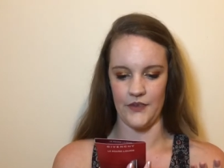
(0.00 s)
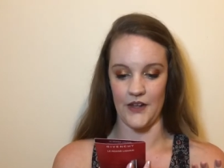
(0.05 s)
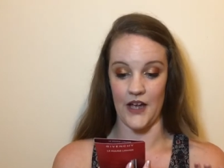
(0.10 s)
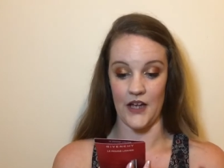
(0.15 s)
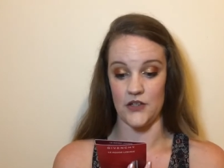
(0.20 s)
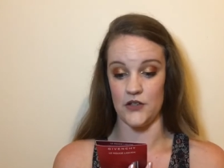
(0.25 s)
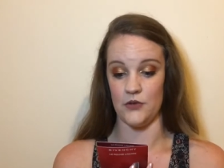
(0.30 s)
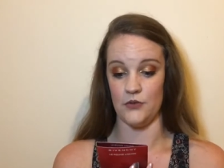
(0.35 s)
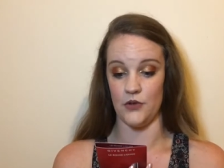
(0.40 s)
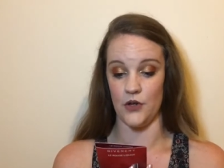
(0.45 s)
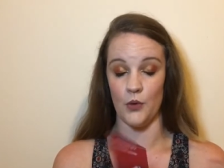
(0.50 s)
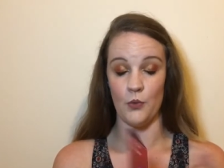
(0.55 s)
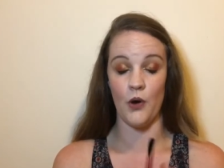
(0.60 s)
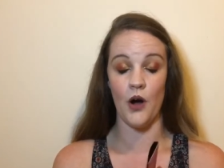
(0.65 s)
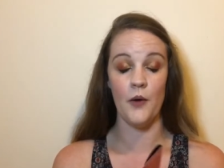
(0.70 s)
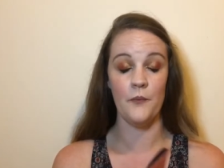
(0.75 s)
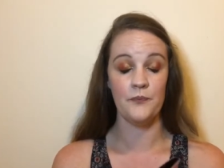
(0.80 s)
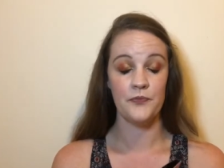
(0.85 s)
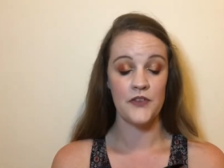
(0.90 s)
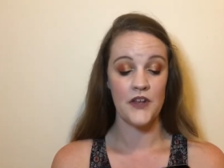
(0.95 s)
I don't know
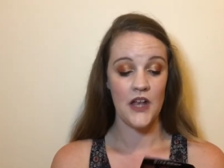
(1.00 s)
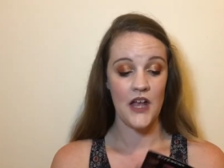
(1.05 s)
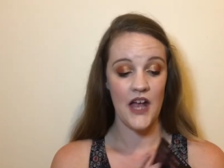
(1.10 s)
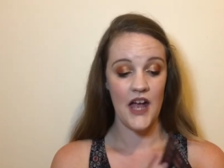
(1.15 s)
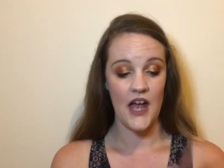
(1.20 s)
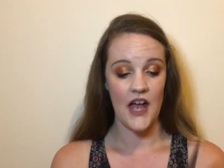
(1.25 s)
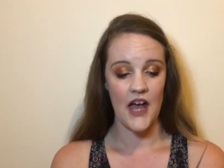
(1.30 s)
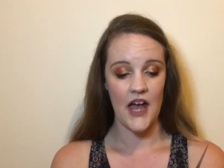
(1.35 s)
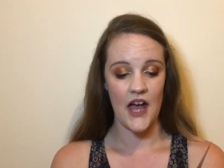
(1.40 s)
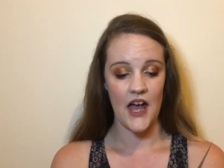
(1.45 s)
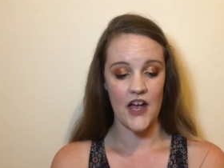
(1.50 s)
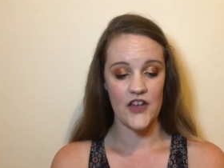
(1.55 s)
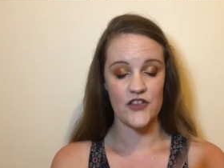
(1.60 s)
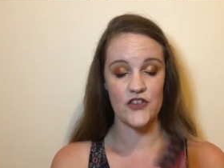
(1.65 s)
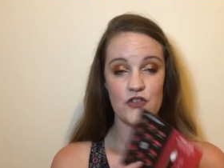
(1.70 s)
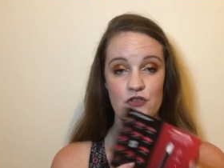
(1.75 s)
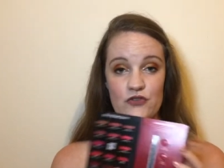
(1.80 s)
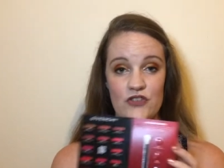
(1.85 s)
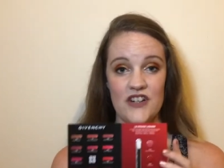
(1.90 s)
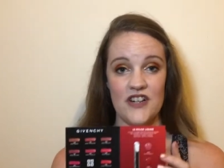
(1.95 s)
what. Uh,
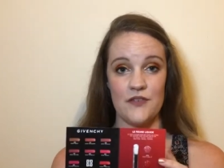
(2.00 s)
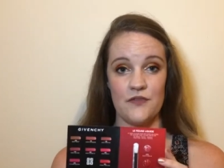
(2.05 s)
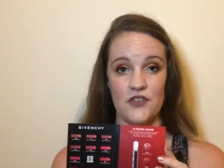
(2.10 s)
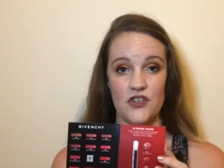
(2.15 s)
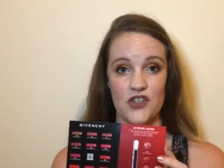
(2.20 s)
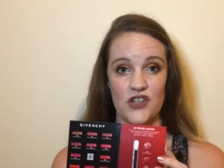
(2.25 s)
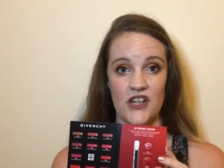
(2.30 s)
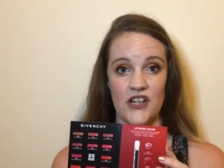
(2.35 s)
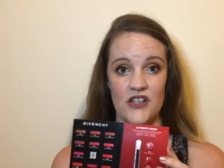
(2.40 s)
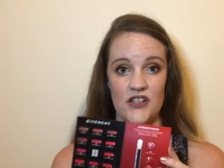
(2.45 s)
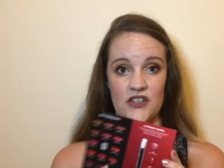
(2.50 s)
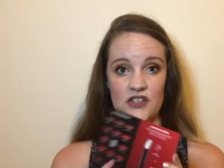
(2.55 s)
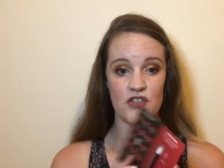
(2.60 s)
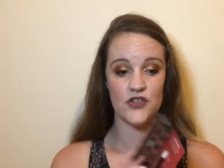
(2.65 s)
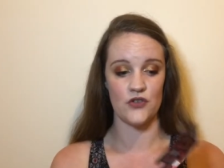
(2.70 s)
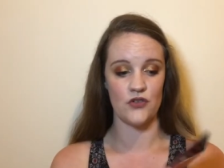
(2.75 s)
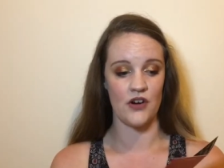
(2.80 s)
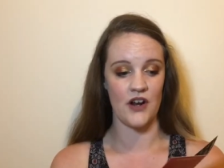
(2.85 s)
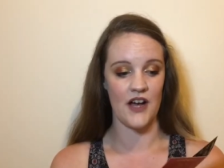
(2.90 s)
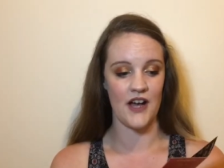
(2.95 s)
there's three different shades to
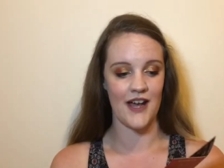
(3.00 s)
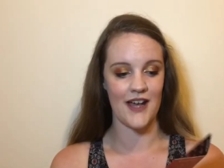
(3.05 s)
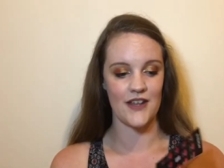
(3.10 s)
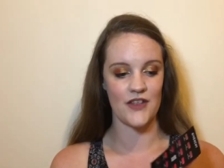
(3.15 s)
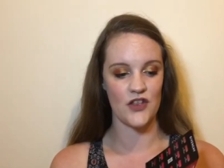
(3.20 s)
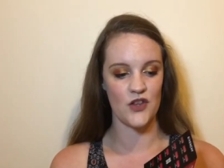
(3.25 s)
try.